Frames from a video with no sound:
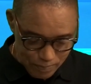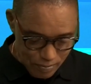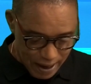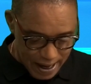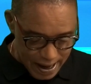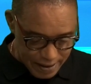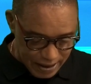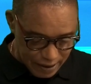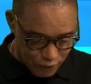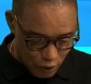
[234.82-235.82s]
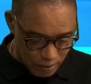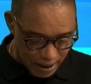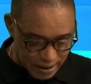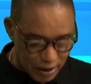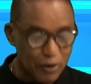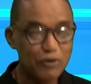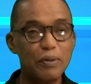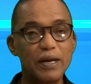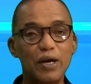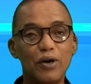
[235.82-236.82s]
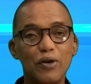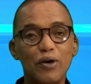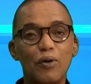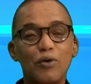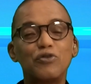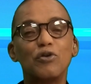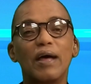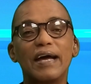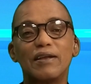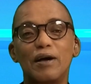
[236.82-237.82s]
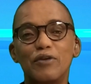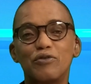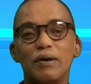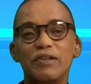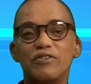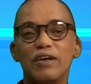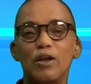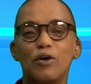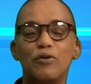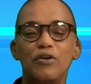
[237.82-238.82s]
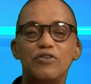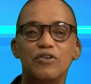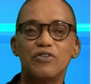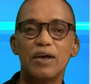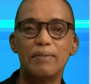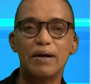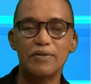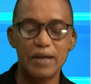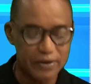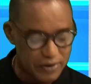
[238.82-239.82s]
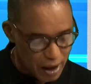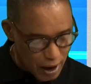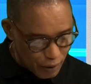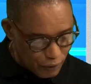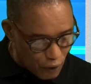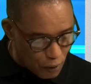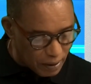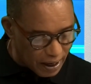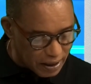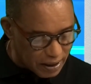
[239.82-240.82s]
that form line looks pretty good. The horse you liked last Wednesday, Lucretius, came out of that form line,